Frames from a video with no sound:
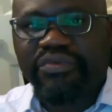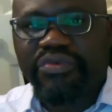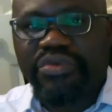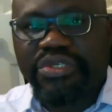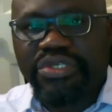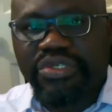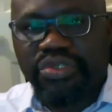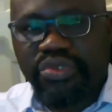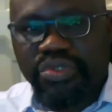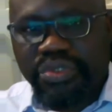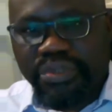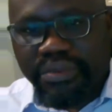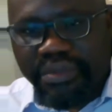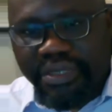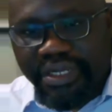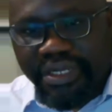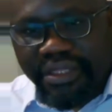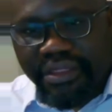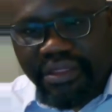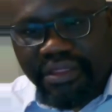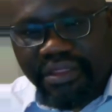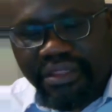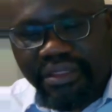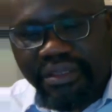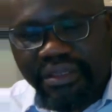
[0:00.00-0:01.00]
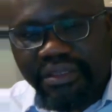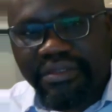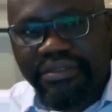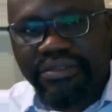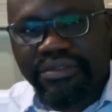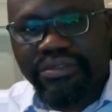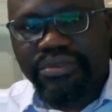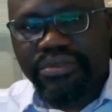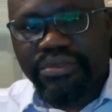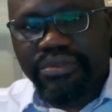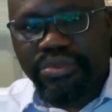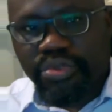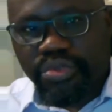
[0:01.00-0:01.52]
if we do the right
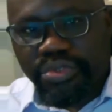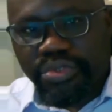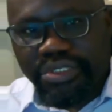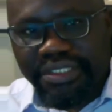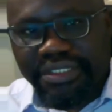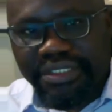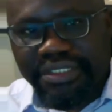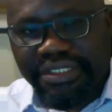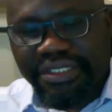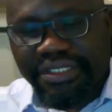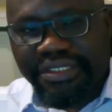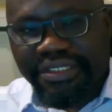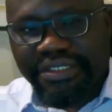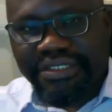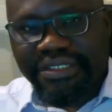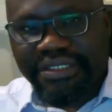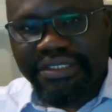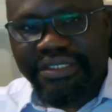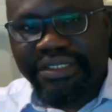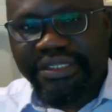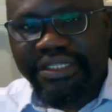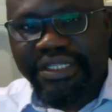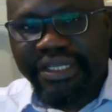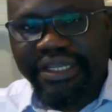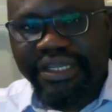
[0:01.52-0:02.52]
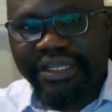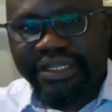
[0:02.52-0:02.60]
thing to treat it,